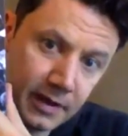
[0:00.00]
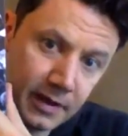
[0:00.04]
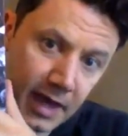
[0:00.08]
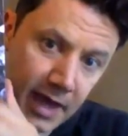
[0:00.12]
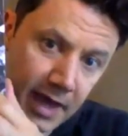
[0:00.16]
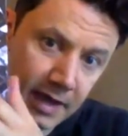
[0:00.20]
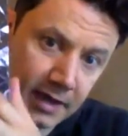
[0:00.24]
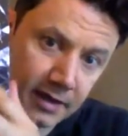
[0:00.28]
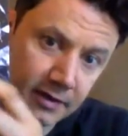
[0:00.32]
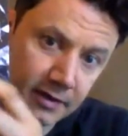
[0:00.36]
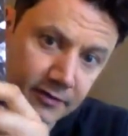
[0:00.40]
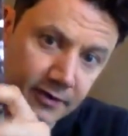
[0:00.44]

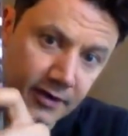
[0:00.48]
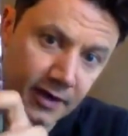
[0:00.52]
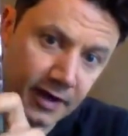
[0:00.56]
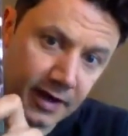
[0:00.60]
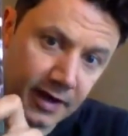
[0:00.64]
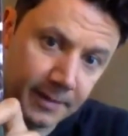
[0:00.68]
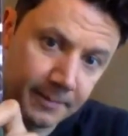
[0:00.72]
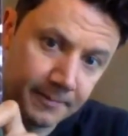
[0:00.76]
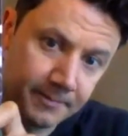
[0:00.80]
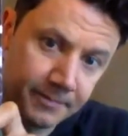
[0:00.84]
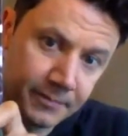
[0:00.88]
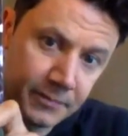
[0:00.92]
And
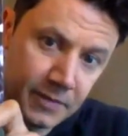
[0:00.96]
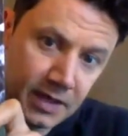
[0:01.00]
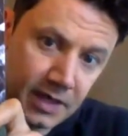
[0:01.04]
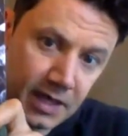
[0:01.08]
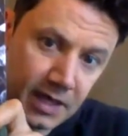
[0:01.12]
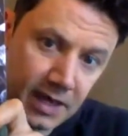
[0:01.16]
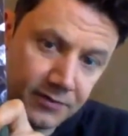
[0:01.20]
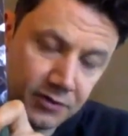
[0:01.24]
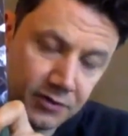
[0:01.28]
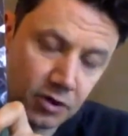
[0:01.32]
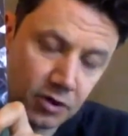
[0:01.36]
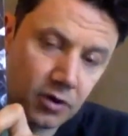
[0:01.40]

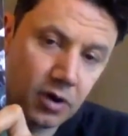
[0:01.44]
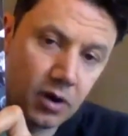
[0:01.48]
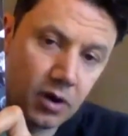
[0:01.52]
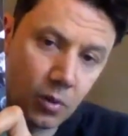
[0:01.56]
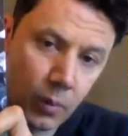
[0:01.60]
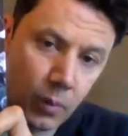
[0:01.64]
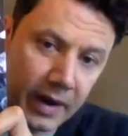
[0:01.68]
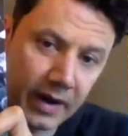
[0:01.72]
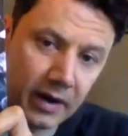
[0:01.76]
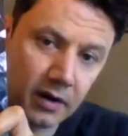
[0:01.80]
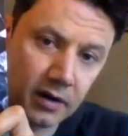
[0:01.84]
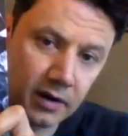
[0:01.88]
if you're
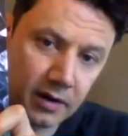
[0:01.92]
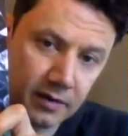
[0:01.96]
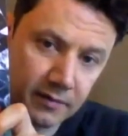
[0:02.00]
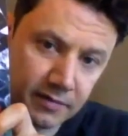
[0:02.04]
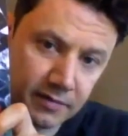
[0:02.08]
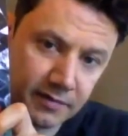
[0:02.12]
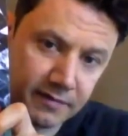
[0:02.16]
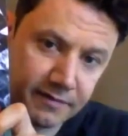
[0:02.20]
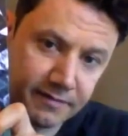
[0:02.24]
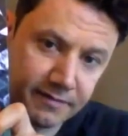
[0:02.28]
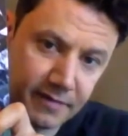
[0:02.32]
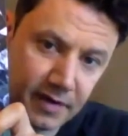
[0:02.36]
aware of
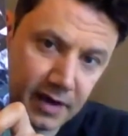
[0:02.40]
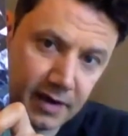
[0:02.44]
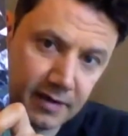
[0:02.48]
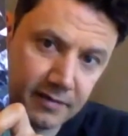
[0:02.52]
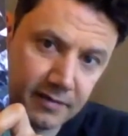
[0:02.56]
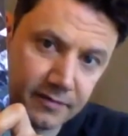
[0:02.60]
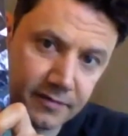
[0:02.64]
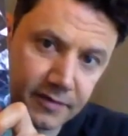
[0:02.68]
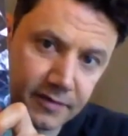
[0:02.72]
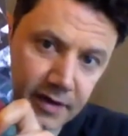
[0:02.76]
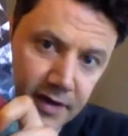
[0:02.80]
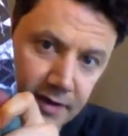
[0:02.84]

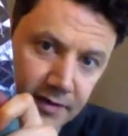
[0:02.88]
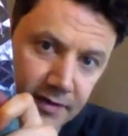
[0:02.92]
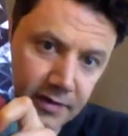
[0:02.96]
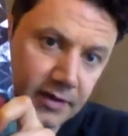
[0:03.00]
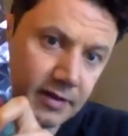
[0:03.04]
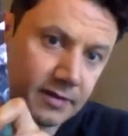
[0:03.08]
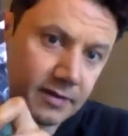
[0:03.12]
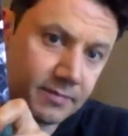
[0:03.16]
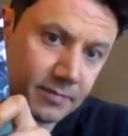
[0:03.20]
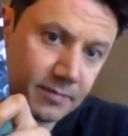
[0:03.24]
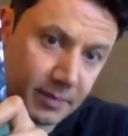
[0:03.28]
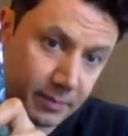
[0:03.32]

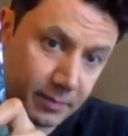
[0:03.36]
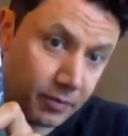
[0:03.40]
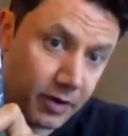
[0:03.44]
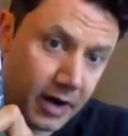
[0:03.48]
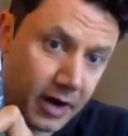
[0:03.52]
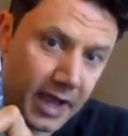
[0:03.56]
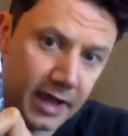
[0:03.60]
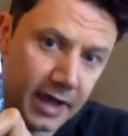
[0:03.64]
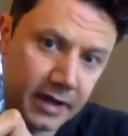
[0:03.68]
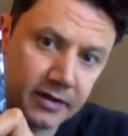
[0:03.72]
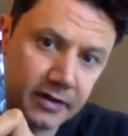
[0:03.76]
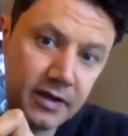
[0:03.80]
the
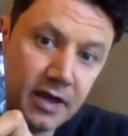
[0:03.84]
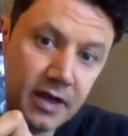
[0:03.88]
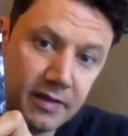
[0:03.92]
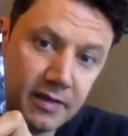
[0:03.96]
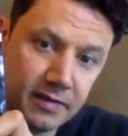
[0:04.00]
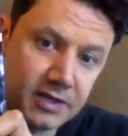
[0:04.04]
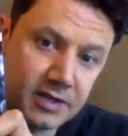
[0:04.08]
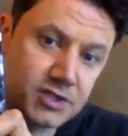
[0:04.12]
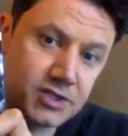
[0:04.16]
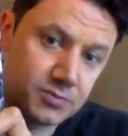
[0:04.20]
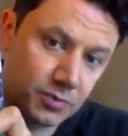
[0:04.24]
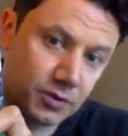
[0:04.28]
brand,
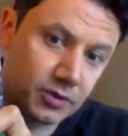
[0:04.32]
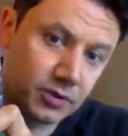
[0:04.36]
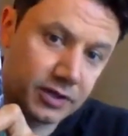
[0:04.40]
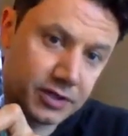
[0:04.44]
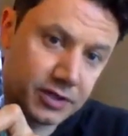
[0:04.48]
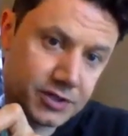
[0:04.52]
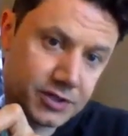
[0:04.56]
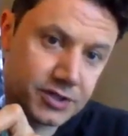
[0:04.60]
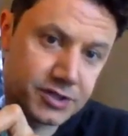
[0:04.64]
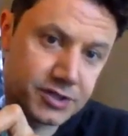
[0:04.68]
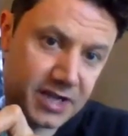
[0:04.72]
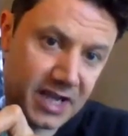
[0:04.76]
this really
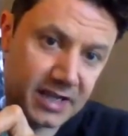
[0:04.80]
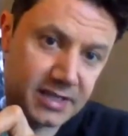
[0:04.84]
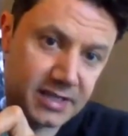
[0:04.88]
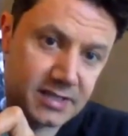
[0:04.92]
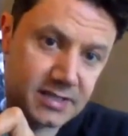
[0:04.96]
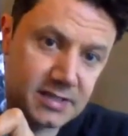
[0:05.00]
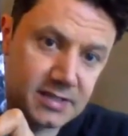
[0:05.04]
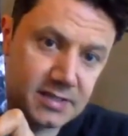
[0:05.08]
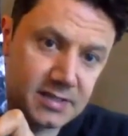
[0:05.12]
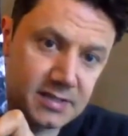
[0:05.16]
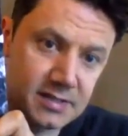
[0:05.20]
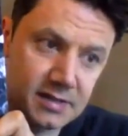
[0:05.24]

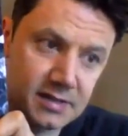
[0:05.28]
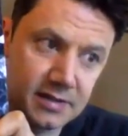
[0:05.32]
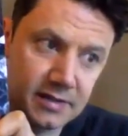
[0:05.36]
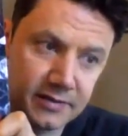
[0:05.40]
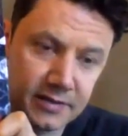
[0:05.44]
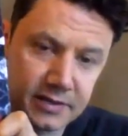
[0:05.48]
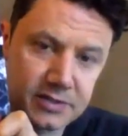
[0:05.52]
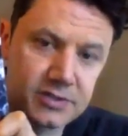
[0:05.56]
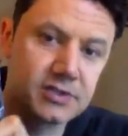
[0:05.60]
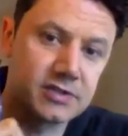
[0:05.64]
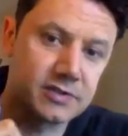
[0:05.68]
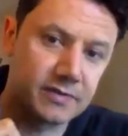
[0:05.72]
suggests
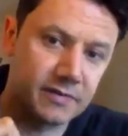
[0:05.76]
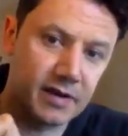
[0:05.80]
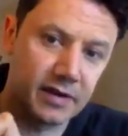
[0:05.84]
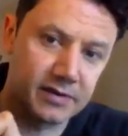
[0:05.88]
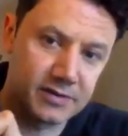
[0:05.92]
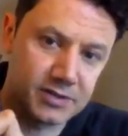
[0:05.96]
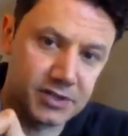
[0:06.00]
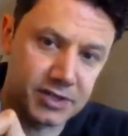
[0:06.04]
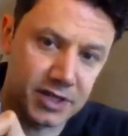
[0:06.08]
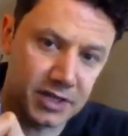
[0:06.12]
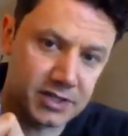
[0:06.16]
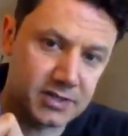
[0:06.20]
this is a
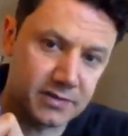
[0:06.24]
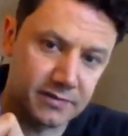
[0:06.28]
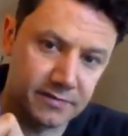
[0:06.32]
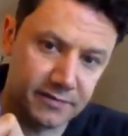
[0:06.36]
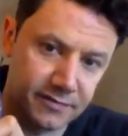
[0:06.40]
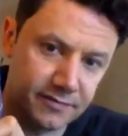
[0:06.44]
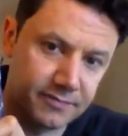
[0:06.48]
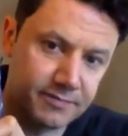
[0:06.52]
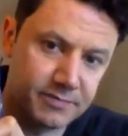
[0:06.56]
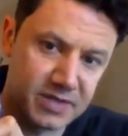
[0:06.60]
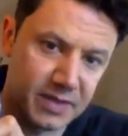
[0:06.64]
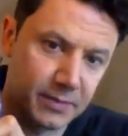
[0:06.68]

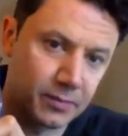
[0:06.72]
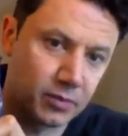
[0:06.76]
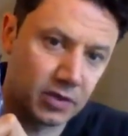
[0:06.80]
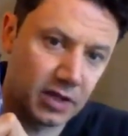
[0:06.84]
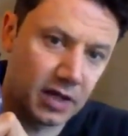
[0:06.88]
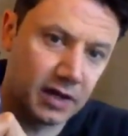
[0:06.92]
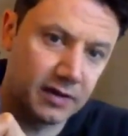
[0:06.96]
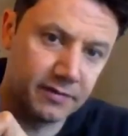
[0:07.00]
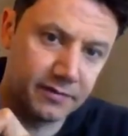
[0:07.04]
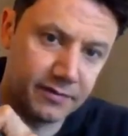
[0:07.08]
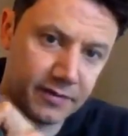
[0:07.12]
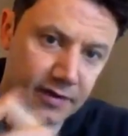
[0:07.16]
suggestive symbol
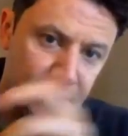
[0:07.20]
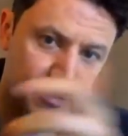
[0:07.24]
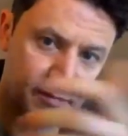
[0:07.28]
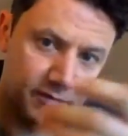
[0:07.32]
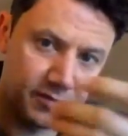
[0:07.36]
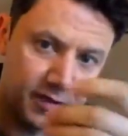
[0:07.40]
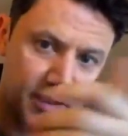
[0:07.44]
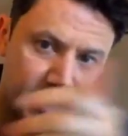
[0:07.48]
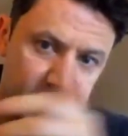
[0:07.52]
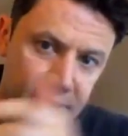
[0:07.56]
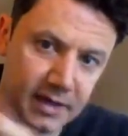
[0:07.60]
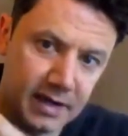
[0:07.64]
of
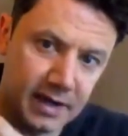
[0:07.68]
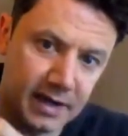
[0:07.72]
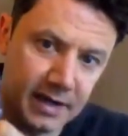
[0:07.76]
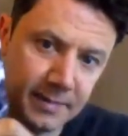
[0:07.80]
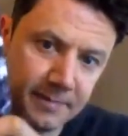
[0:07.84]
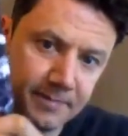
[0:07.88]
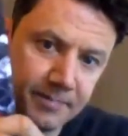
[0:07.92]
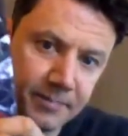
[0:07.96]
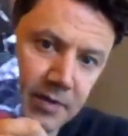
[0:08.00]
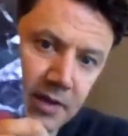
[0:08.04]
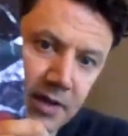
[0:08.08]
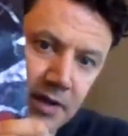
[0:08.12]

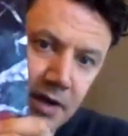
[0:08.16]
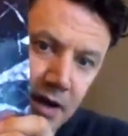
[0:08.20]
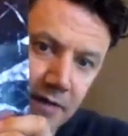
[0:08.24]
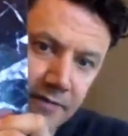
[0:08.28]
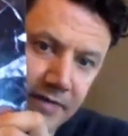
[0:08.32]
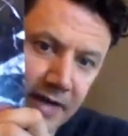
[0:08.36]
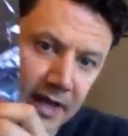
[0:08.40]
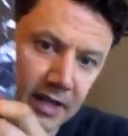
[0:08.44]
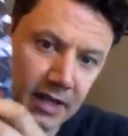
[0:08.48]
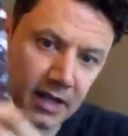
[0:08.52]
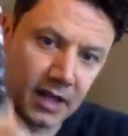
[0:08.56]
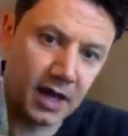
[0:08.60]

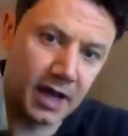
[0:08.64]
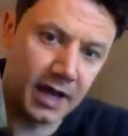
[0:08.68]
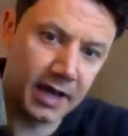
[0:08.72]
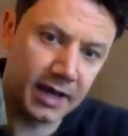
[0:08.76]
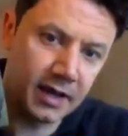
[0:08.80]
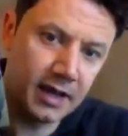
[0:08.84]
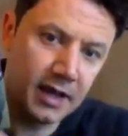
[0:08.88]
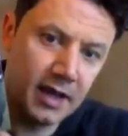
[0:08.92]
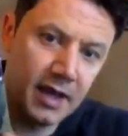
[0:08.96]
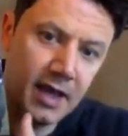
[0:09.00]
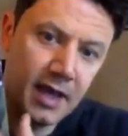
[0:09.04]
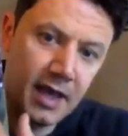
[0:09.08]
that
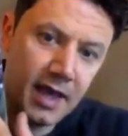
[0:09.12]
line.